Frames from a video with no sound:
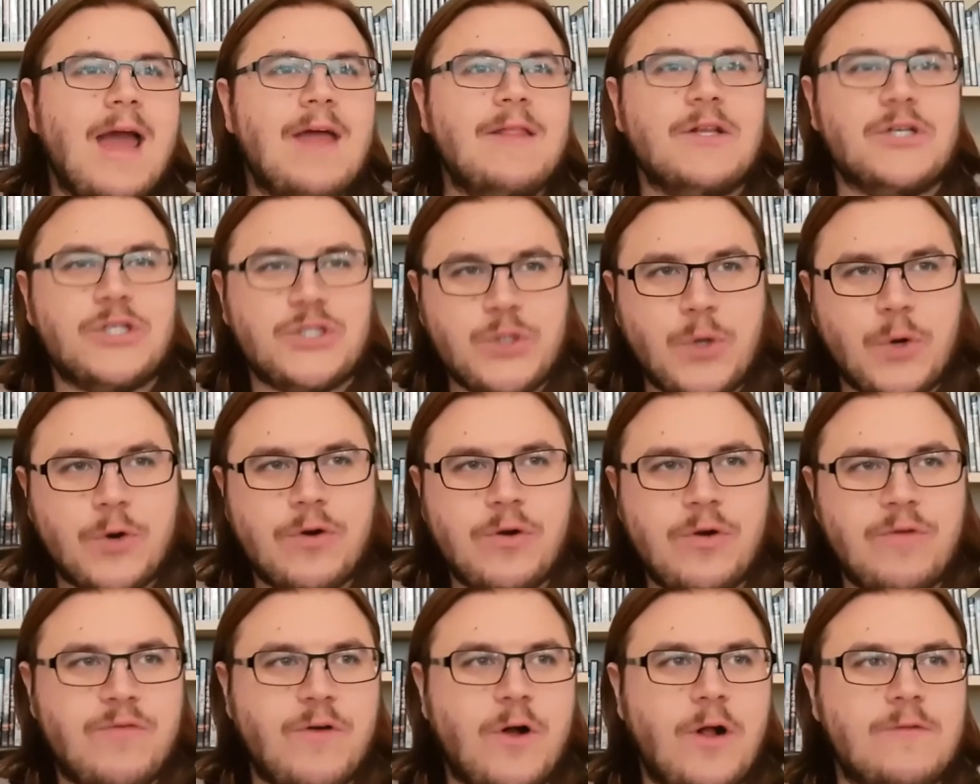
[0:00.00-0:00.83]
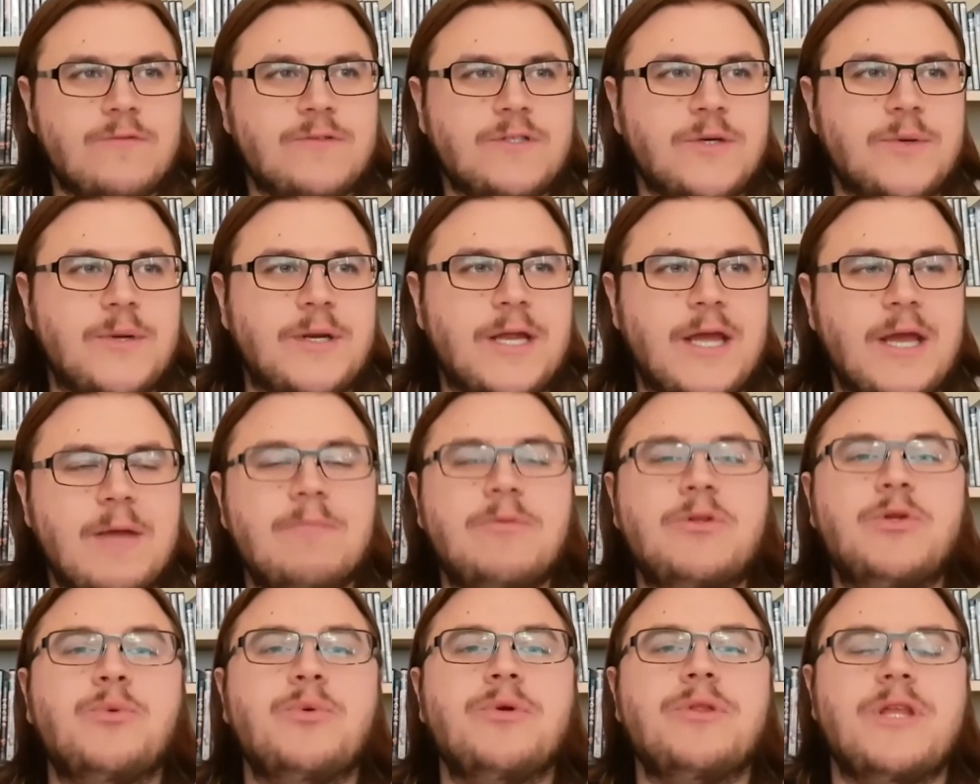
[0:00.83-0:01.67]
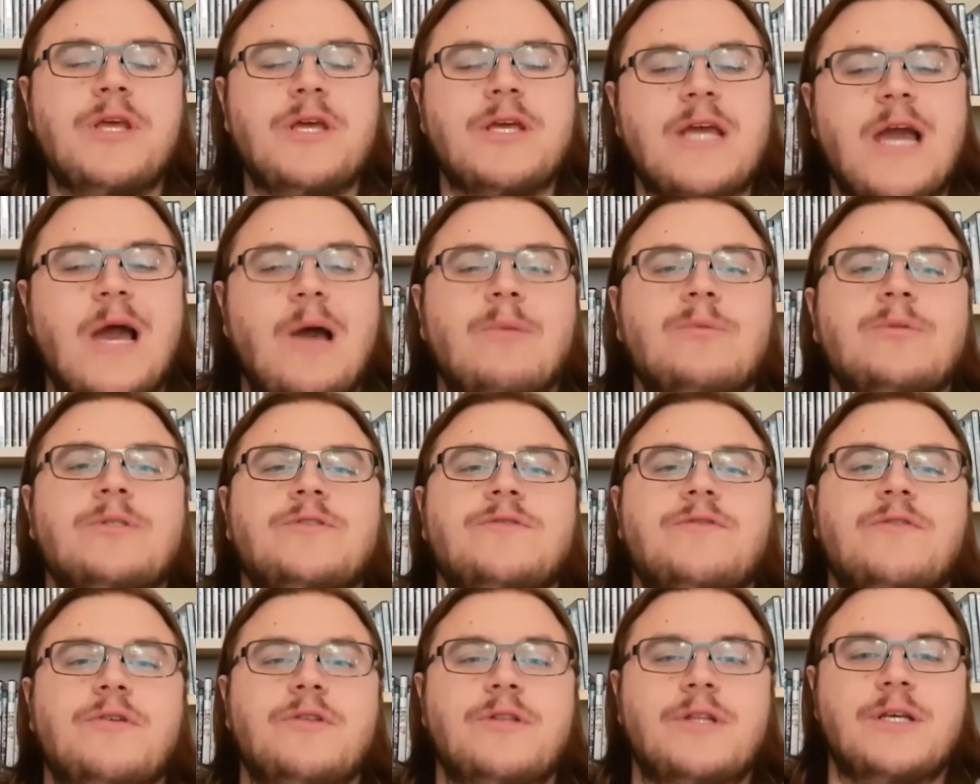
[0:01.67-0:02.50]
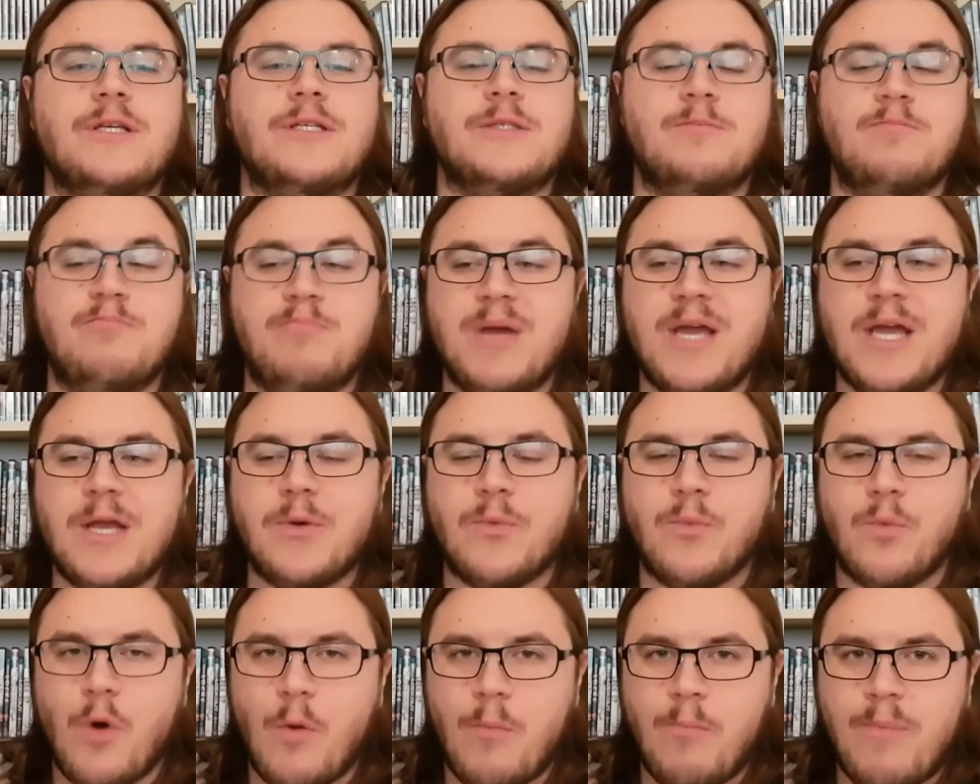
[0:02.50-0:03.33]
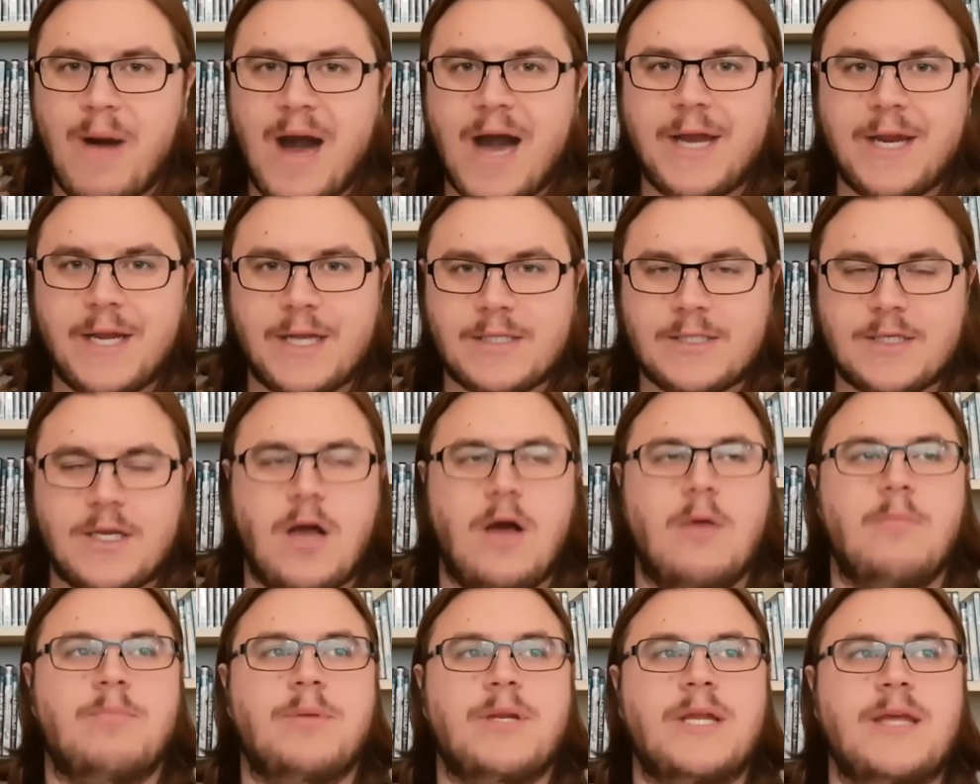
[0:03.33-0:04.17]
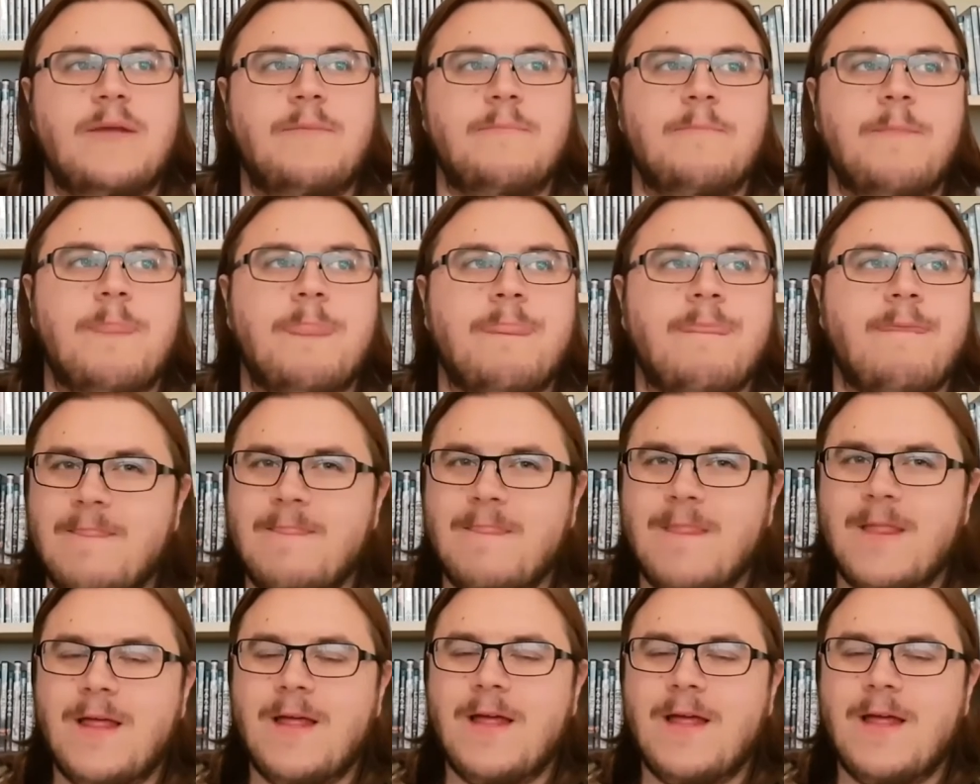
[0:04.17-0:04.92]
Uh, and the story revolves around him doing the accounts for this big robotics company.